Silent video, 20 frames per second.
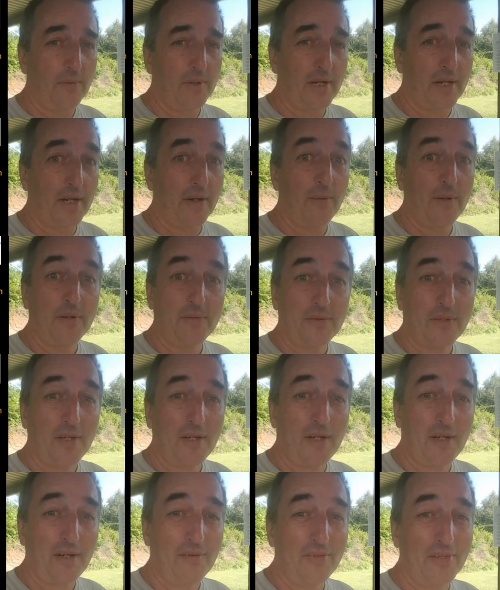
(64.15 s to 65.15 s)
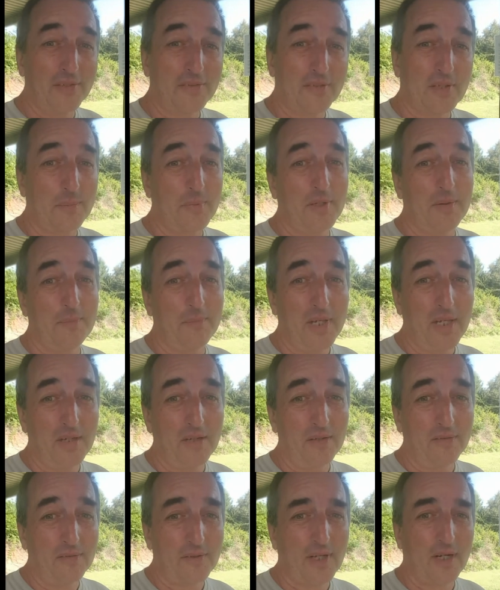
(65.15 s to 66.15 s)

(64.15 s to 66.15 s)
when I go out there, everything's going to be in meters.